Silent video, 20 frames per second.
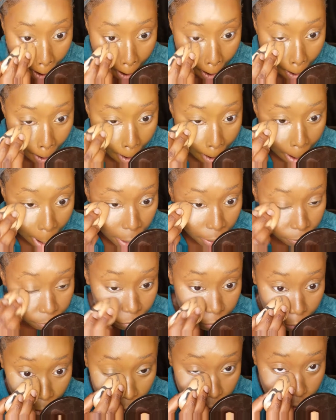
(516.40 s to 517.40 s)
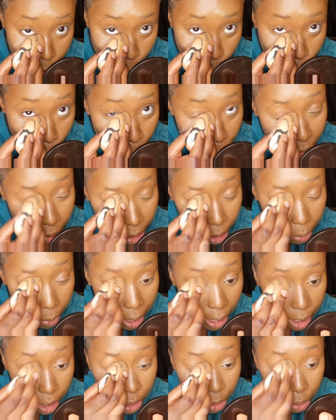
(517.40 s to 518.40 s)
Okay, there's no pretty
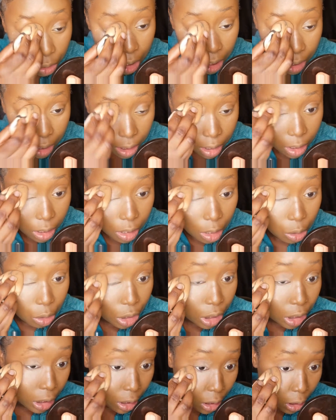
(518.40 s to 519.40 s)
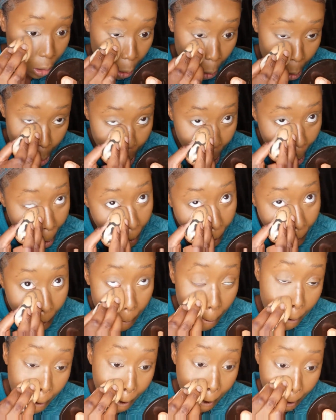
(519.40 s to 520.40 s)
way to do this, so just, you know,
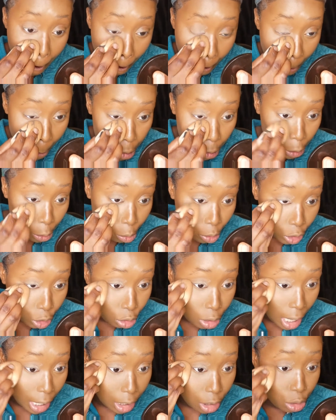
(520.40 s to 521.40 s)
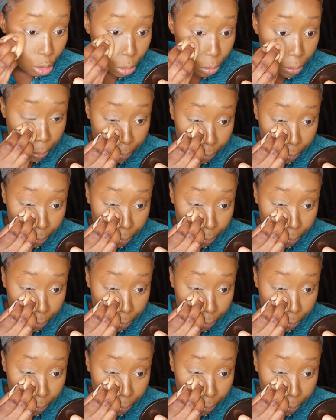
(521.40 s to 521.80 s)
do what you gotta do